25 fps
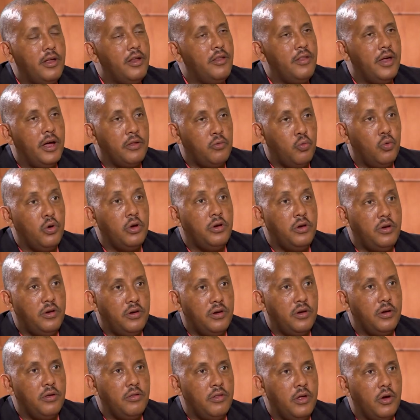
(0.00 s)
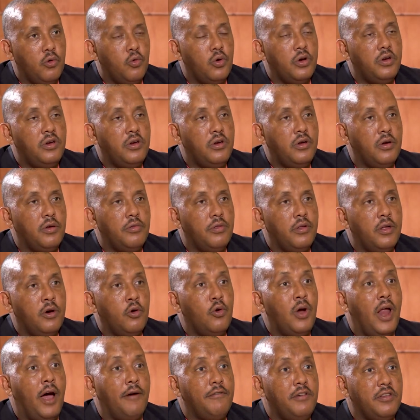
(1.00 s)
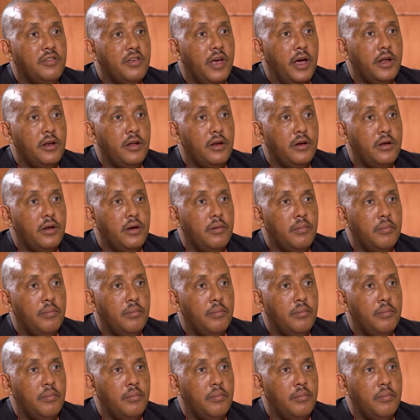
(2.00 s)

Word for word: then that would they would they will have decided